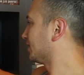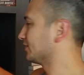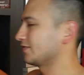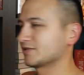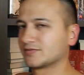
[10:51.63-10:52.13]

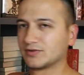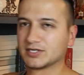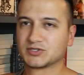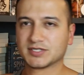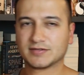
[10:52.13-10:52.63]
First of all,
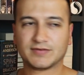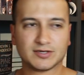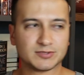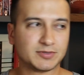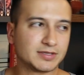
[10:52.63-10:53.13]
a Dresden
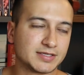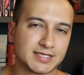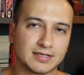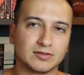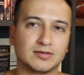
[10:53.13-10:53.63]
Files book that's
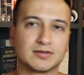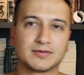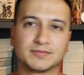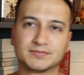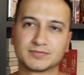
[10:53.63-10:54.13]
that
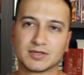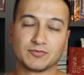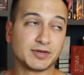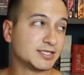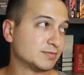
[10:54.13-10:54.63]
long
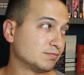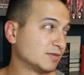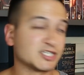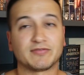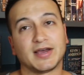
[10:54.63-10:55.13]
reads
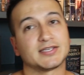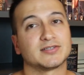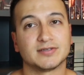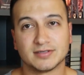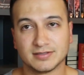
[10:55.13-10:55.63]
much
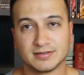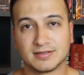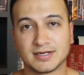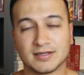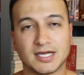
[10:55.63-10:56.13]
faster
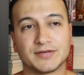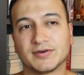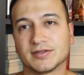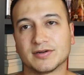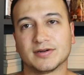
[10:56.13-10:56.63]
than a lot of
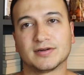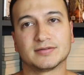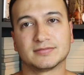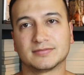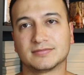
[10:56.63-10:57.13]
other
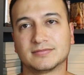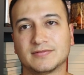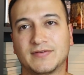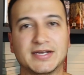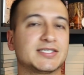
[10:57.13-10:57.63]

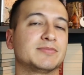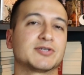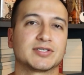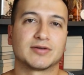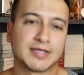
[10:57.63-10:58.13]
fantasy
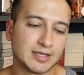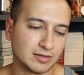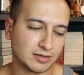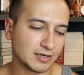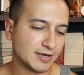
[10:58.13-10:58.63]
books that are that
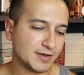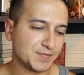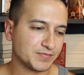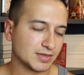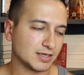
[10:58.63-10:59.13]
long.
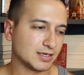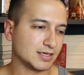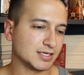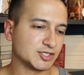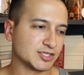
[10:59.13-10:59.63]

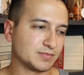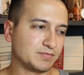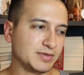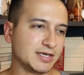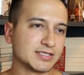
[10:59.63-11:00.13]
Just
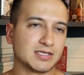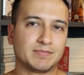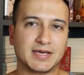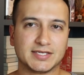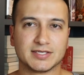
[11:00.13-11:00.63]
because of the
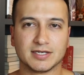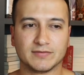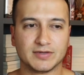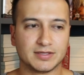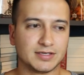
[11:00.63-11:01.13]
pacing of
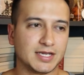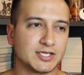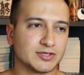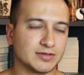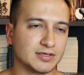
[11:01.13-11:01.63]
it, the
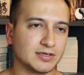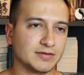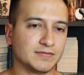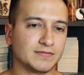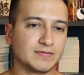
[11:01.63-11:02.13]
nature
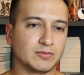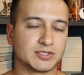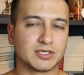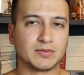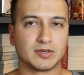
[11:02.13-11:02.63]
of
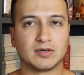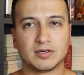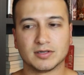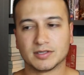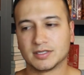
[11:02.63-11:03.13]
what's going
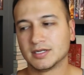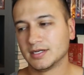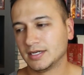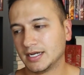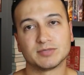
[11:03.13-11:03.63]
on.
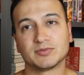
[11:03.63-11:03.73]
Jim